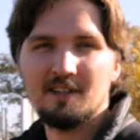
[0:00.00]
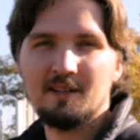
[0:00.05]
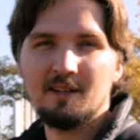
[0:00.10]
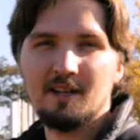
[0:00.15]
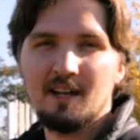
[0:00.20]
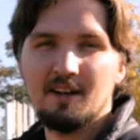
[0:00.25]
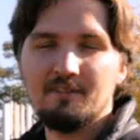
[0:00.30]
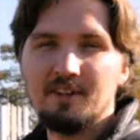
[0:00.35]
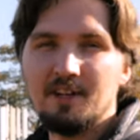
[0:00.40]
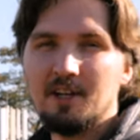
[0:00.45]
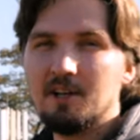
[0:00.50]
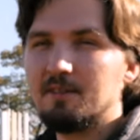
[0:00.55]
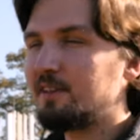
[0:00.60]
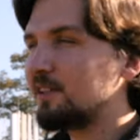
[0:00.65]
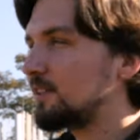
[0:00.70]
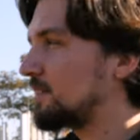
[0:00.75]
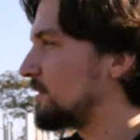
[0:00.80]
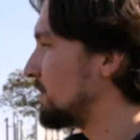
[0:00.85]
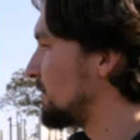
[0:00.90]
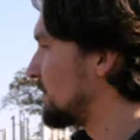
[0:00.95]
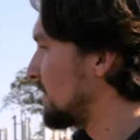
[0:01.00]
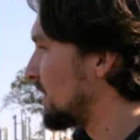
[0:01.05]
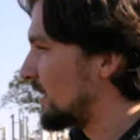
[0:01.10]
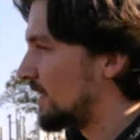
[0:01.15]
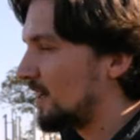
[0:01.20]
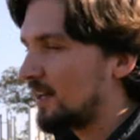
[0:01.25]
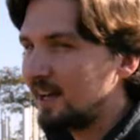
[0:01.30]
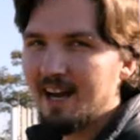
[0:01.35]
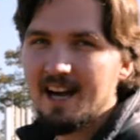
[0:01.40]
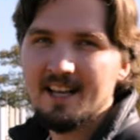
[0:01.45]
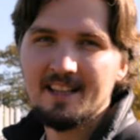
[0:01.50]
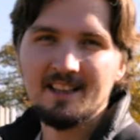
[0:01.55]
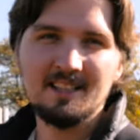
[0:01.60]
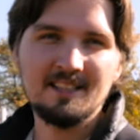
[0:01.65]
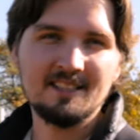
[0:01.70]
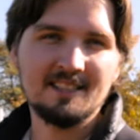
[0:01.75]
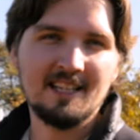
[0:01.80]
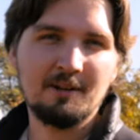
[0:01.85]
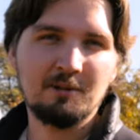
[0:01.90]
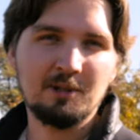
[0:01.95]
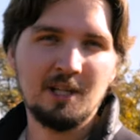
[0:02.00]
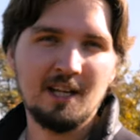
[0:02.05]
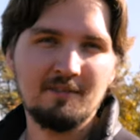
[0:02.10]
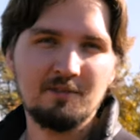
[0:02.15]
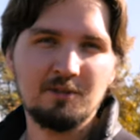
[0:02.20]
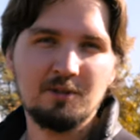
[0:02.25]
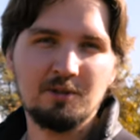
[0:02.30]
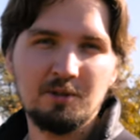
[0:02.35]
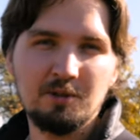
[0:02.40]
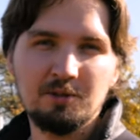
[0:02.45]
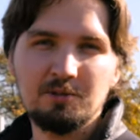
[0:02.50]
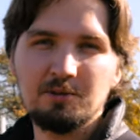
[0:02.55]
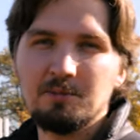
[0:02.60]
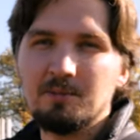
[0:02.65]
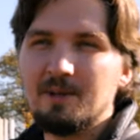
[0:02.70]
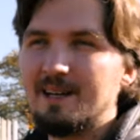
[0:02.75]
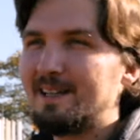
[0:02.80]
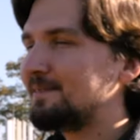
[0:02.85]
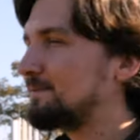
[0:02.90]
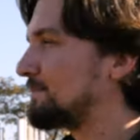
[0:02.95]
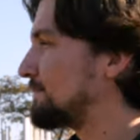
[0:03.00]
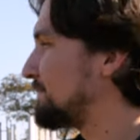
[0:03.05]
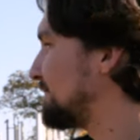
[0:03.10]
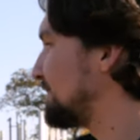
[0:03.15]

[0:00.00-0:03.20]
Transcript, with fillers: now that I think of it, at least I would have it on YouTube, right?